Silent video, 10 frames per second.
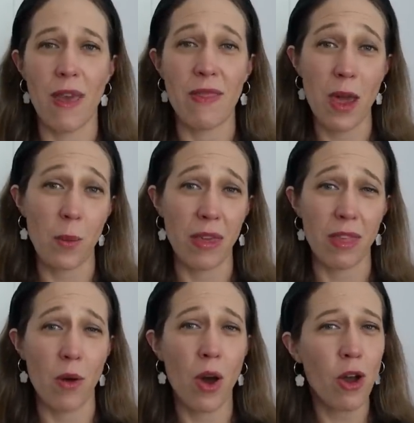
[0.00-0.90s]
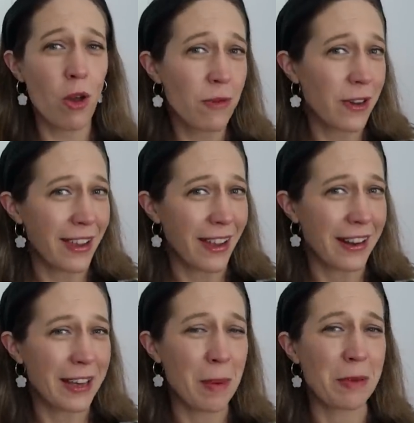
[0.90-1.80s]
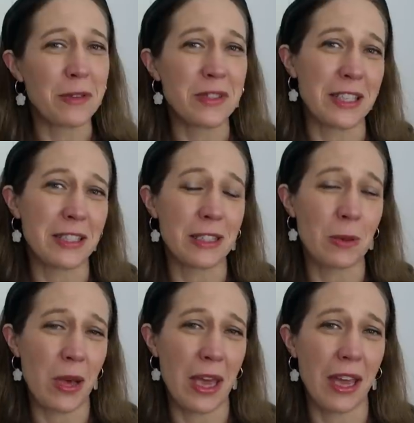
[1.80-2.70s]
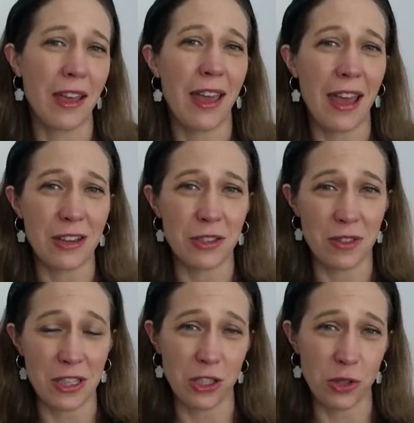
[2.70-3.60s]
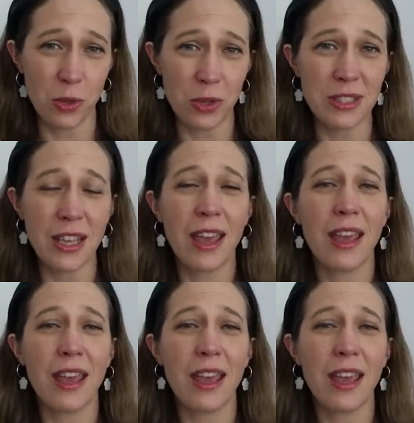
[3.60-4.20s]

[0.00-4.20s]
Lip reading: And that way they'll hopefully get a couple of seasons wear out of these shorts.